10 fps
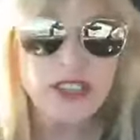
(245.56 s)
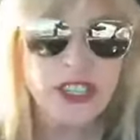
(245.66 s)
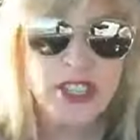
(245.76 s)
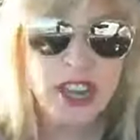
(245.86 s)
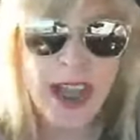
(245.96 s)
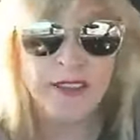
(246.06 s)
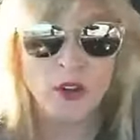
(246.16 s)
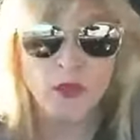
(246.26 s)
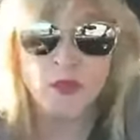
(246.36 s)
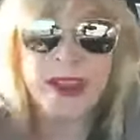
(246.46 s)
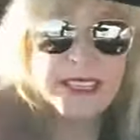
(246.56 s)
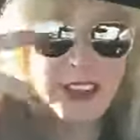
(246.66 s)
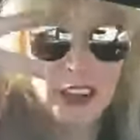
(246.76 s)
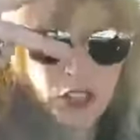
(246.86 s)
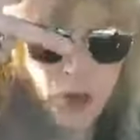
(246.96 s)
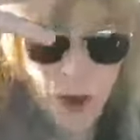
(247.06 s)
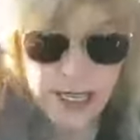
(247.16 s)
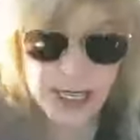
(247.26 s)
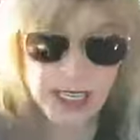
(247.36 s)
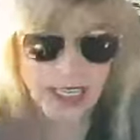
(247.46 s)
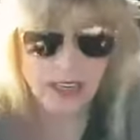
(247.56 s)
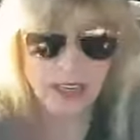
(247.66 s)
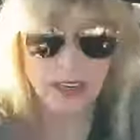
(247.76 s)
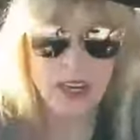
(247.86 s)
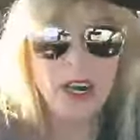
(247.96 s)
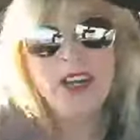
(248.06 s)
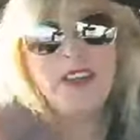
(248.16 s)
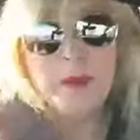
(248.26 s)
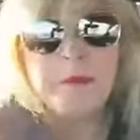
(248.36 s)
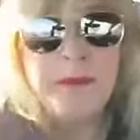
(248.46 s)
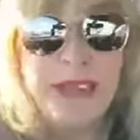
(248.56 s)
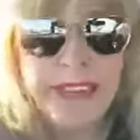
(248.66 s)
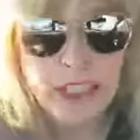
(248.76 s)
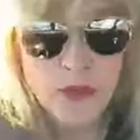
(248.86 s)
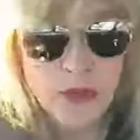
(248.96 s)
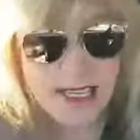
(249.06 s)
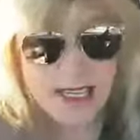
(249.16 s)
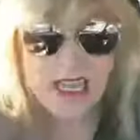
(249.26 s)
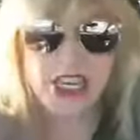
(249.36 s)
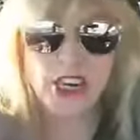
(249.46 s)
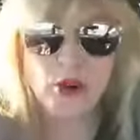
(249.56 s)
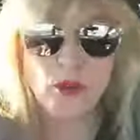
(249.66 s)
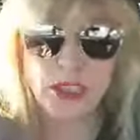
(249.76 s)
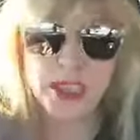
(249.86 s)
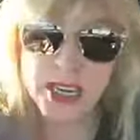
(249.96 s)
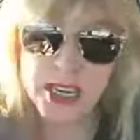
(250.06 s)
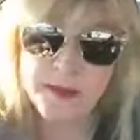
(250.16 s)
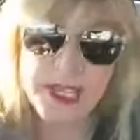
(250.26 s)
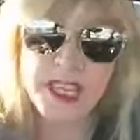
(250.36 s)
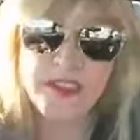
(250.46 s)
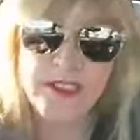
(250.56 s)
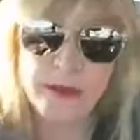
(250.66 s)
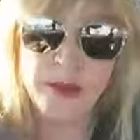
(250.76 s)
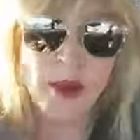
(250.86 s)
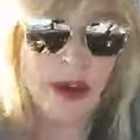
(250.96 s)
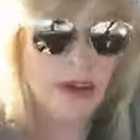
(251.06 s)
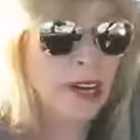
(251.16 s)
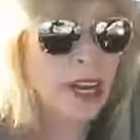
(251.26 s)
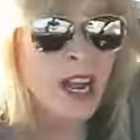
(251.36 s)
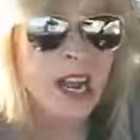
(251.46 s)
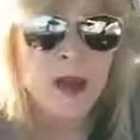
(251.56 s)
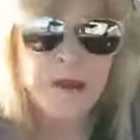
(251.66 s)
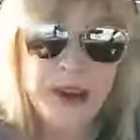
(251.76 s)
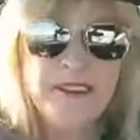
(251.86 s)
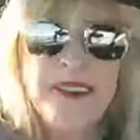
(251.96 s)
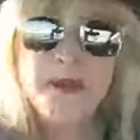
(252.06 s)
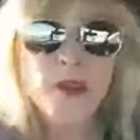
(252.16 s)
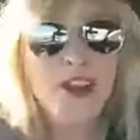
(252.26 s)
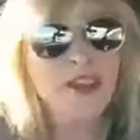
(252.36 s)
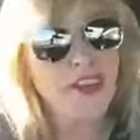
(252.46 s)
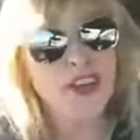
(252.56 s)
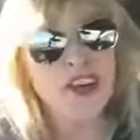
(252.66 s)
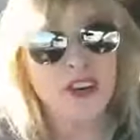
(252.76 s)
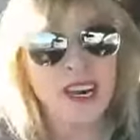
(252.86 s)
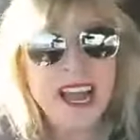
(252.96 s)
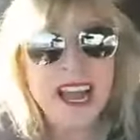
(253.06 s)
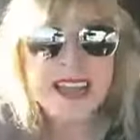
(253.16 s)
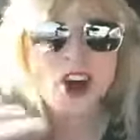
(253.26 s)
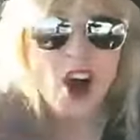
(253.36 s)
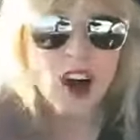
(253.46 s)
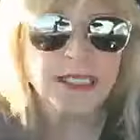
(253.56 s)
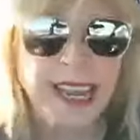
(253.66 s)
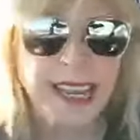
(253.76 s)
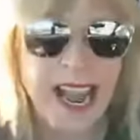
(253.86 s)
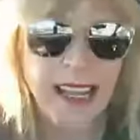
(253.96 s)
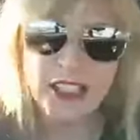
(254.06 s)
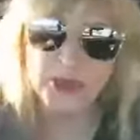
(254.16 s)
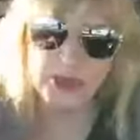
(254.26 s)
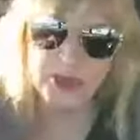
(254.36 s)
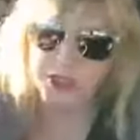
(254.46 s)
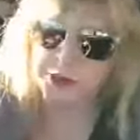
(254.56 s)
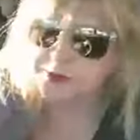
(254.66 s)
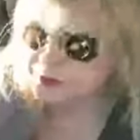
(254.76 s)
just have a race there twice a year, the biggest race of the year, which is going to be in February, but on February 3rd is an all-day concert review.